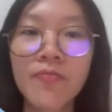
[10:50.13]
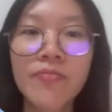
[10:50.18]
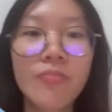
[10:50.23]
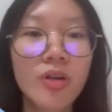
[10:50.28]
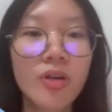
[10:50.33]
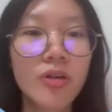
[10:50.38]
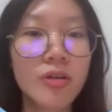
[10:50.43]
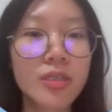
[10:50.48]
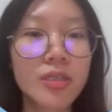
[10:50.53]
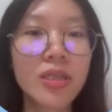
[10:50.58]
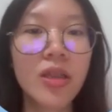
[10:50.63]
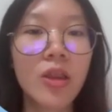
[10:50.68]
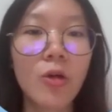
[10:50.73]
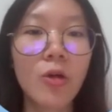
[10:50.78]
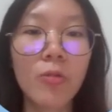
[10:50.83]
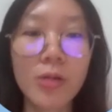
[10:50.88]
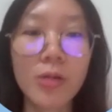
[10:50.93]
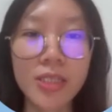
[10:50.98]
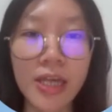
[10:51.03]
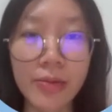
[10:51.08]
because
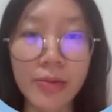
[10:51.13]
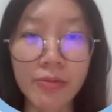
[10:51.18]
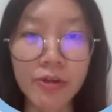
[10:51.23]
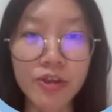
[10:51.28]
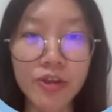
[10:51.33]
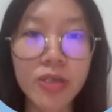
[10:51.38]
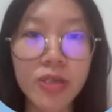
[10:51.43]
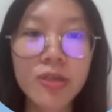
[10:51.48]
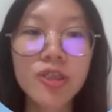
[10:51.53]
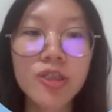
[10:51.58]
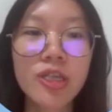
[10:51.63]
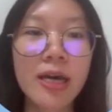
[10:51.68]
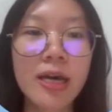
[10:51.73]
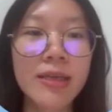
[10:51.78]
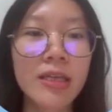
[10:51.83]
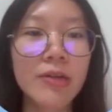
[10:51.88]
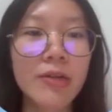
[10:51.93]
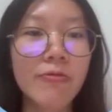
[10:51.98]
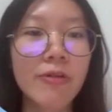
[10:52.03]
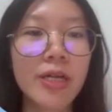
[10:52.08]
lower temperature
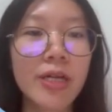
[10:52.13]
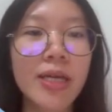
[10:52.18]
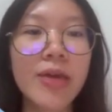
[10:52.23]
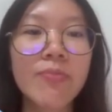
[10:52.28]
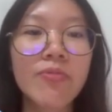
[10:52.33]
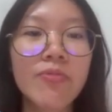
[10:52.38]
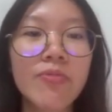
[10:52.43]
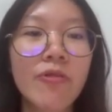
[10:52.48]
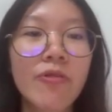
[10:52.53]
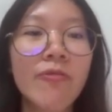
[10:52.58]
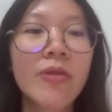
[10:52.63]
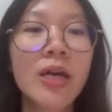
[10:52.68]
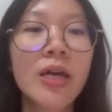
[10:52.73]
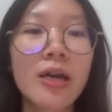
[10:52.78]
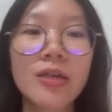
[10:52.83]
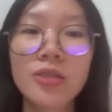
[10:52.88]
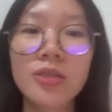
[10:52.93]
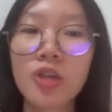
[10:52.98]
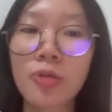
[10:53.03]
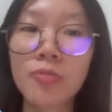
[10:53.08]
generally improves
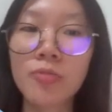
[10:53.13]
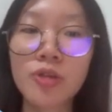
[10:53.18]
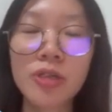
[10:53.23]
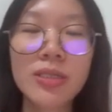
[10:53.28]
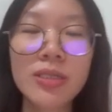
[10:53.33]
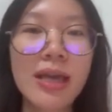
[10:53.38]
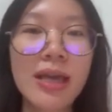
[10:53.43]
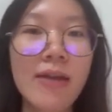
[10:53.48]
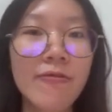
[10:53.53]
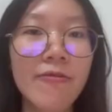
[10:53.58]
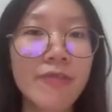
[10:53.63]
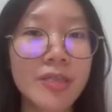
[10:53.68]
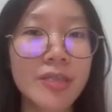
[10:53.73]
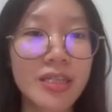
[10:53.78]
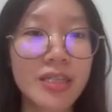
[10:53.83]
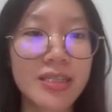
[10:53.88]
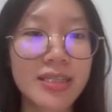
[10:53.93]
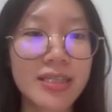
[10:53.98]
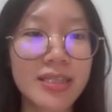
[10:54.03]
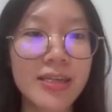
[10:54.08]
absorption
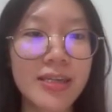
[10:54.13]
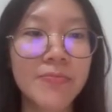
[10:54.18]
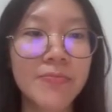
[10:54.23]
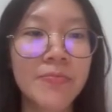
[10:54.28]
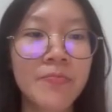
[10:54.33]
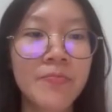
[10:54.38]
efficiency.